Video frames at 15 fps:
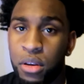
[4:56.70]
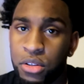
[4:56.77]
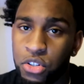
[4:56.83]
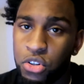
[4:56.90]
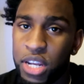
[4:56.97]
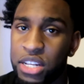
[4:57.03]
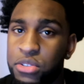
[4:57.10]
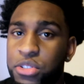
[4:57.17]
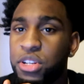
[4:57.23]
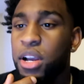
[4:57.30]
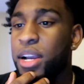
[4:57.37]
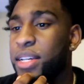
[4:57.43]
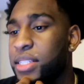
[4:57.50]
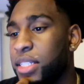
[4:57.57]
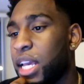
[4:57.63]
So that's what y'all
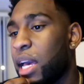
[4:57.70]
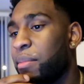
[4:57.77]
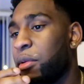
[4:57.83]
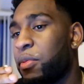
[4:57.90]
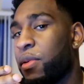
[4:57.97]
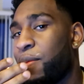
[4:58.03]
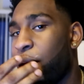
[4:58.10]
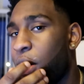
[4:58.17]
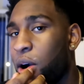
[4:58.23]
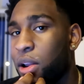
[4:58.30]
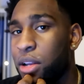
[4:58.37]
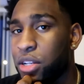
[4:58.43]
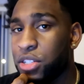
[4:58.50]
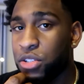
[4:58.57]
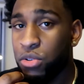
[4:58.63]
can see I've been putting my all
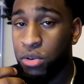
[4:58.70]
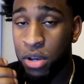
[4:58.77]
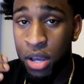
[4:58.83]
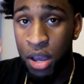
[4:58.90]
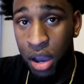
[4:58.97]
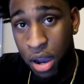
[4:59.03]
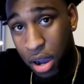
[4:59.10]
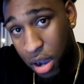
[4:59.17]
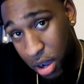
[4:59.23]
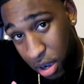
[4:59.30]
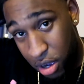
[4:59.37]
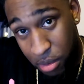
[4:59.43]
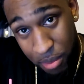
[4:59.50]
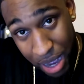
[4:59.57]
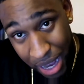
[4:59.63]
into.
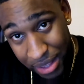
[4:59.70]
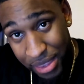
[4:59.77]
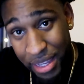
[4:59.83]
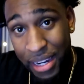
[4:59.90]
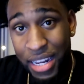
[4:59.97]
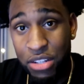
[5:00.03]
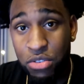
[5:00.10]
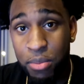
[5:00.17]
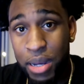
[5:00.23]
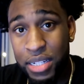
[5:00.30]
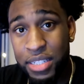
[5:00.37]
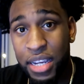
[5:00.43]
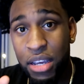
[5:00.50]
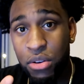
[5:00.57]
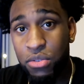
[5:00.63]
I think that's where my
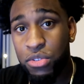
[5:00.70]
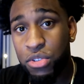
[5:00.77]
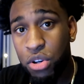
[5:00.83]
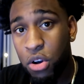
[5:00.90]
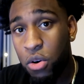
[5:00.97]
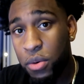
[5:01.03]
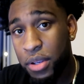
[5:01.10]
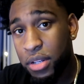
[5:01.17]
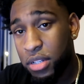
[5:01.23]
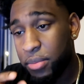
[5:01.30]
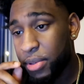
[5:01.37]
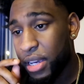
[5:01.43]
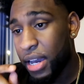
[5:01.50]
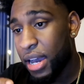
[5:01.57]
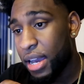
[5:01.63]
channel's going, to
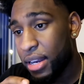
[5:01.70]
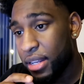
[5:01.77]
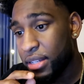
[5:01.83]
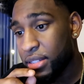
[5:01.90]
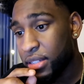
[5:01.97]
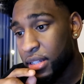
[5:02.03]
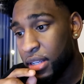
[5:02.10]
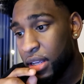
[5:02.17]
be honest.